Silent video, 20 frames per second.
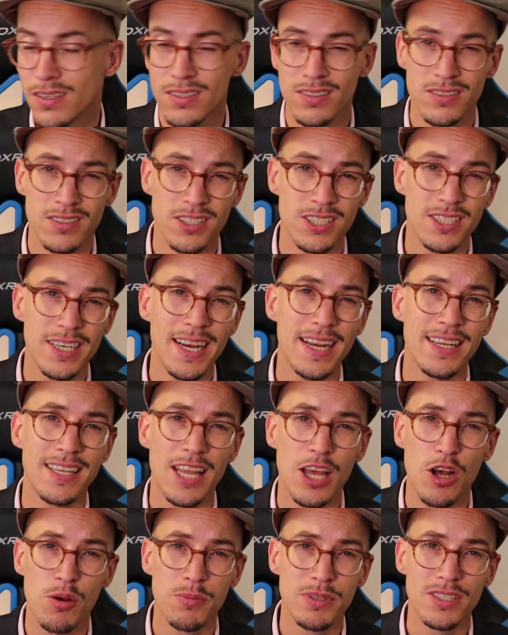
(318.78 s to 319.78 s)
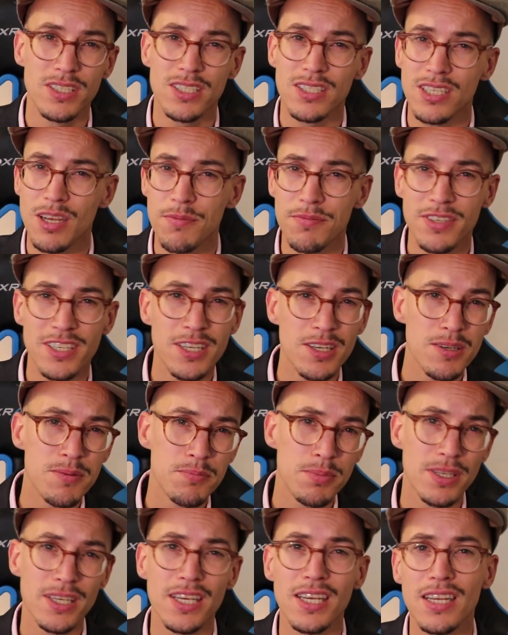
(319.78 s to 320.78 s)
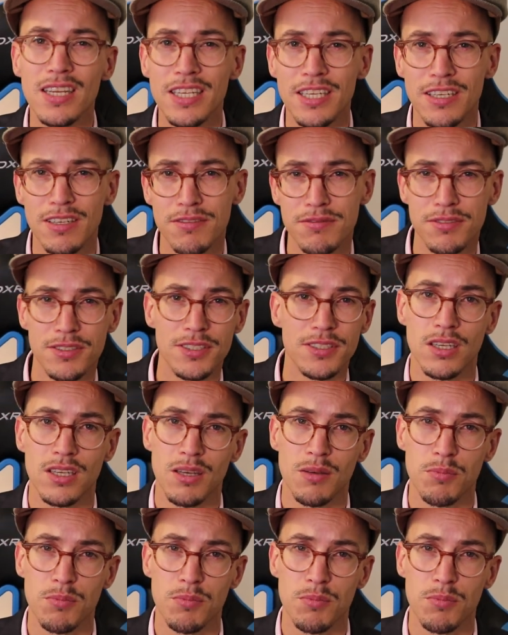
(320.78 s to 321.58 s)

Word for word: The second helmet is something completely different,